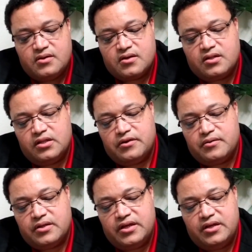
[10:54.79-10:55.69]

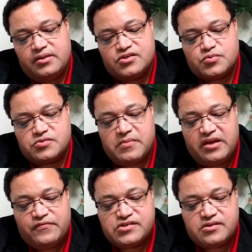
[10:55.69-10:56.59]
Clearly, this was
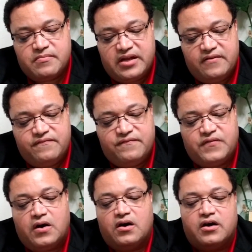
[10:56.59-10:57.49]
made for somebody
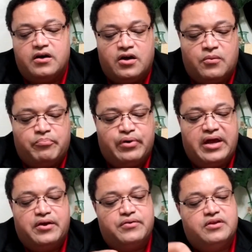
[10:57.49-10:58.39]
far
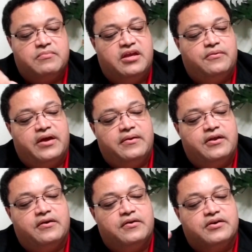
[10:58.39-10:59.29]
brighter than me, right?
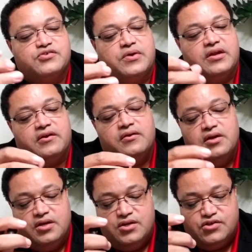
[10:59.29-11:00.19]
Now, here it is right here.
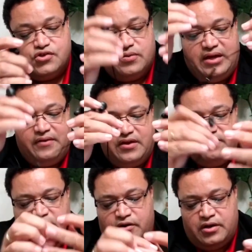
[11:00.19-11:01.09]
So, yeah,
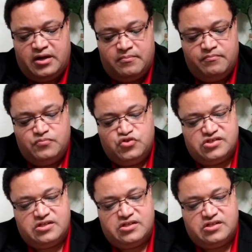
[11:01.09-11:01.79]
they're just